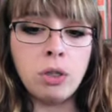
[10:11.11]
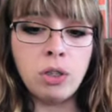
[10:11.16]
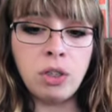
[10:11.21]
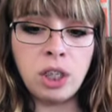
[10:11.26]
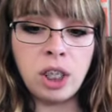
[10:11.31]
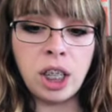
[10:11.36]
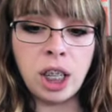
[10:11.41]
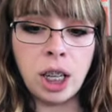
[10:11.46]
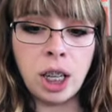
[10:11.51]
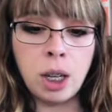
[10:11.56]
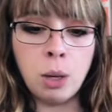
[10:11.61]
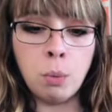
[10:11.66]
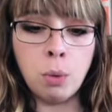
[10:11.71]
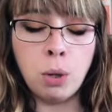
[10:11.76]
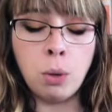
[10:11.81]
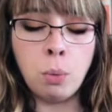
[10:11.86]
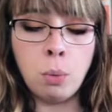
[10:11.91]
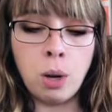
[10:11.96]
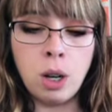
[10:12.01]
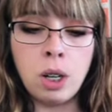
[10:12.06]
city
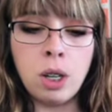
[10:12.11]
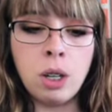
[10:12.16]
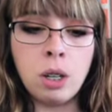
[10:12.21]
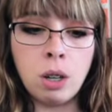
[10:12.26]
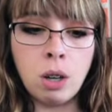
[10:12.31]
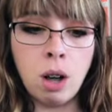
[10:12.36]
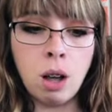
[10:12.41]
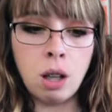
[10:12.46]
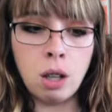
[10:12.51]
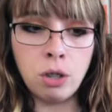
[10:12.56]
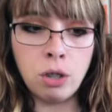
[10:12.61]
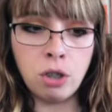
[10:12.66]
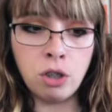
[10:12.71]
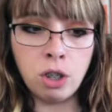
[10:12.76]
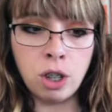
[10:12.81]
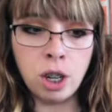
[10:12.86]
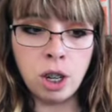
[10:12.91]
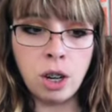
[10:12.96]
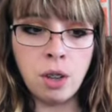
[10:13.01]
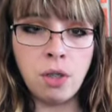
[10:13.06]
with one
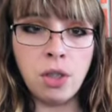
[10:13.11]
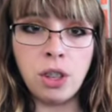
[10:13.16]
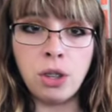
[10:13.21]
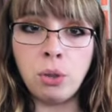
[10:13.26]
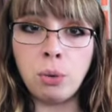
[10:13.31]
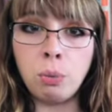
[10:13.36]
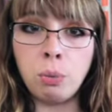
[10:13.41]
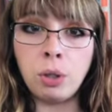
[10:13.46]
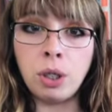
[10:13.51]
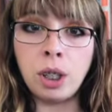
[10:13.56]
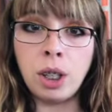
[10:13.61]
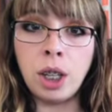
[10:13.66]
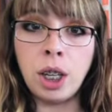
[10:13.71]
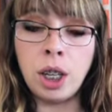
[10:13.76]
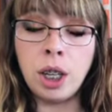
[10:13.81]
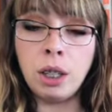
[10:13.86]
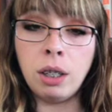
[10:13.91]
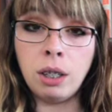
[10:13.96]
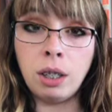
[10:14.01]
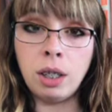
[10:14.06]
culture that's
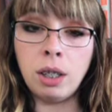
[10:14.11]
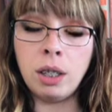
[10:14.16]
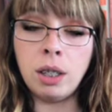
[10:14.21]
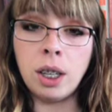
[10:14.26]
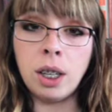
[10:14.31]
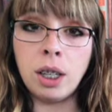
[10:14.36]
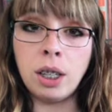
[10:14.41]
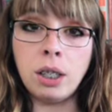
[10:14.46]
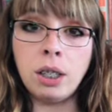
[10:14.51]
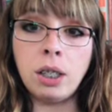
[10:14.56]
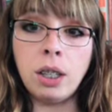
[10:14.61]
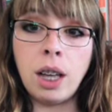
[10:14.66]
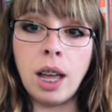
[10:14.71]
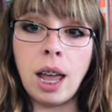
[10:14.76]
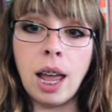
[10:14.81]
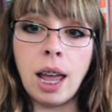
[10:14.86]
really detailed